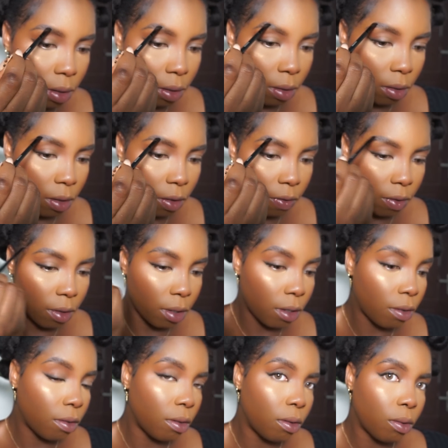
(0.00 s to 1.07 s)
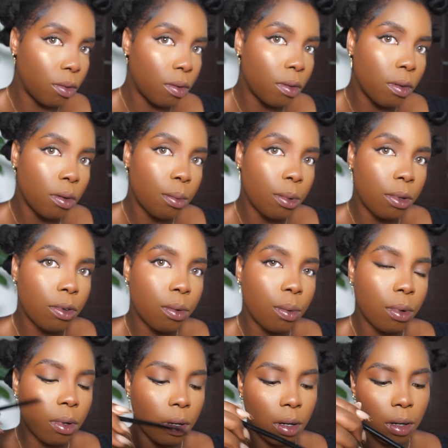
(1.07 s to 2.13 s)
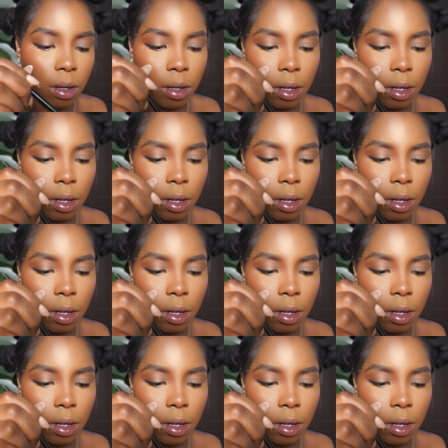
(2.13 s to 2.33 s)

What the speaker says: You don't even need to do so much work,